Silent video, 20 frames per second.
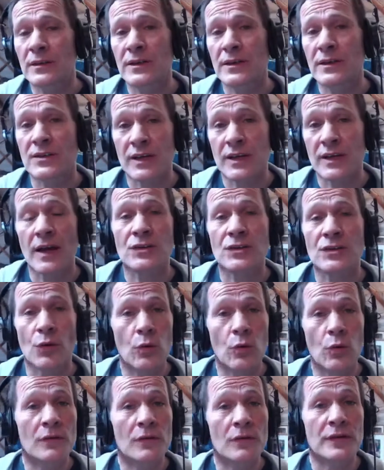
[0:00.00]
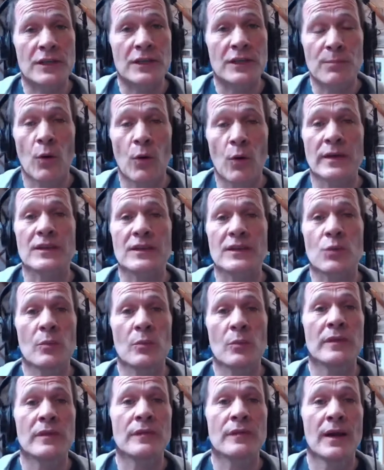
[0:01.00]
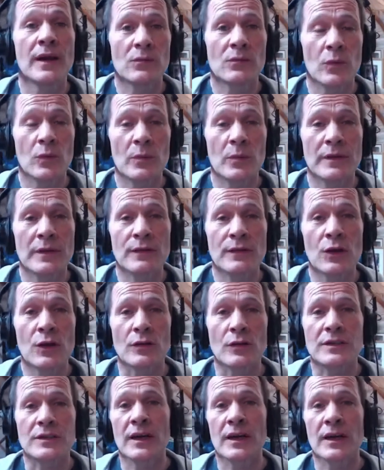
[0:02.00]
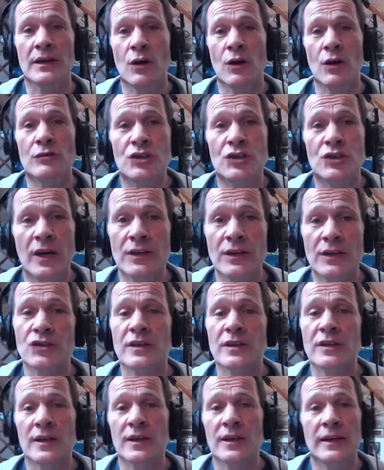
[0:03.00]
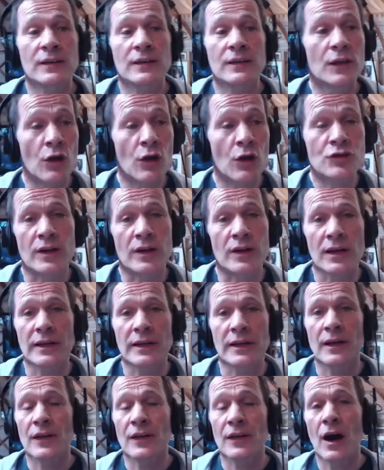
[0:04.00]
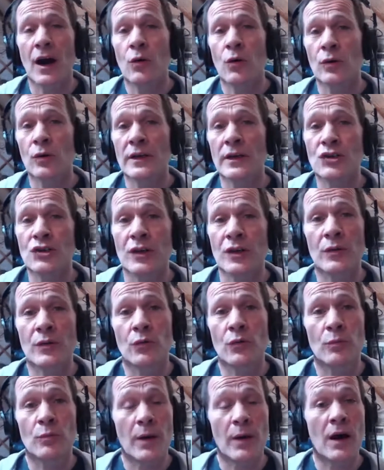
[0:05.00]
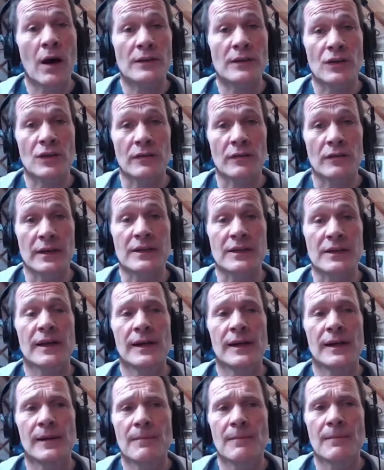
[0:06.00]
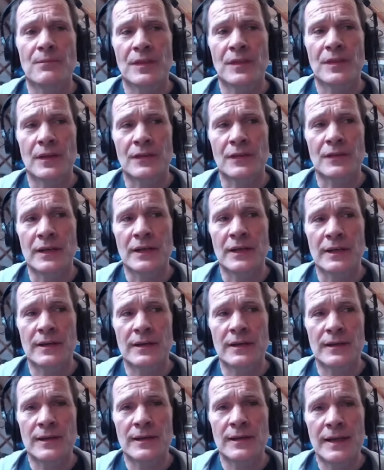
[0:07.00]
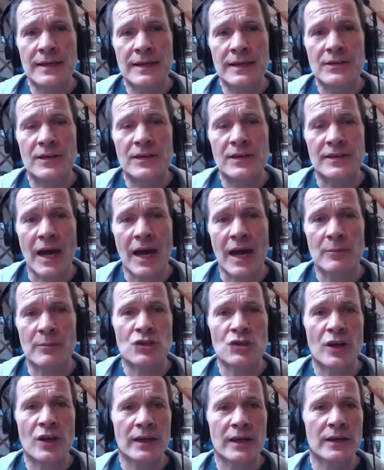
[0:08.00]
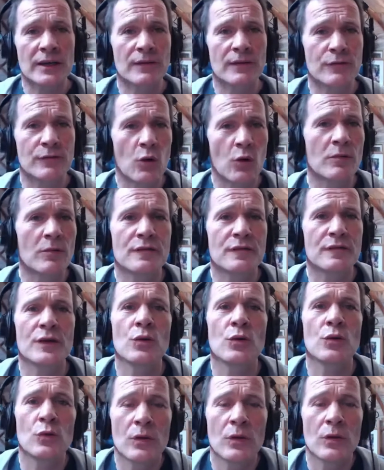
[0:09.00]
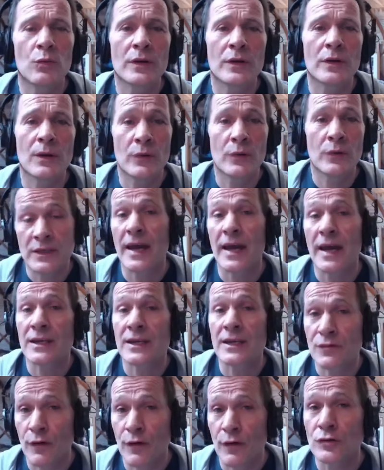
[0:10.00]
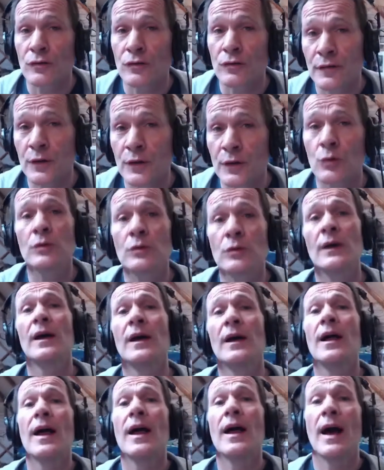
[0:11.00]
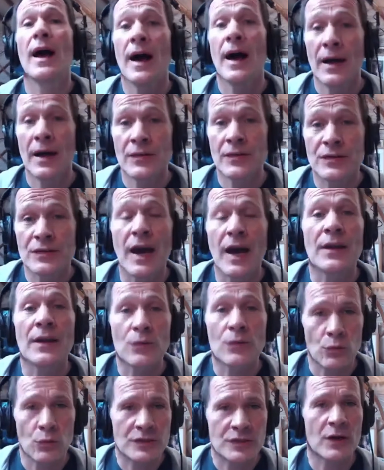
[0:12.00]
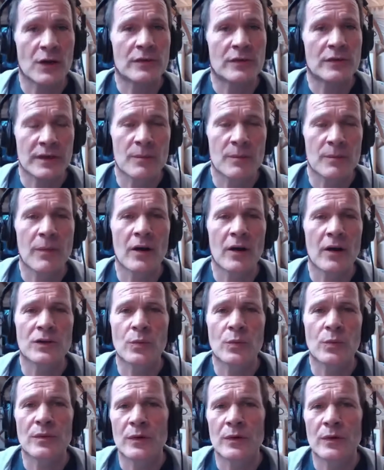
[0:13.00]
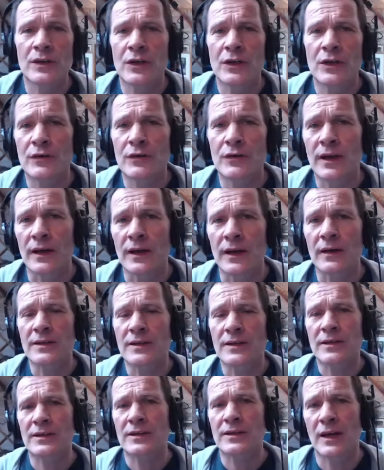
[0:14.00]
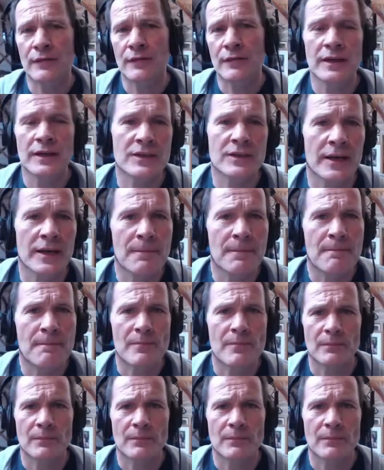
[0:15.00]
discussed all of these points, when we've looked conscientiously and logically at the whole issue and all parts of it, that the least damaging form of fuel is fossil fuel, and also combined with nuclear. Is that fair to say?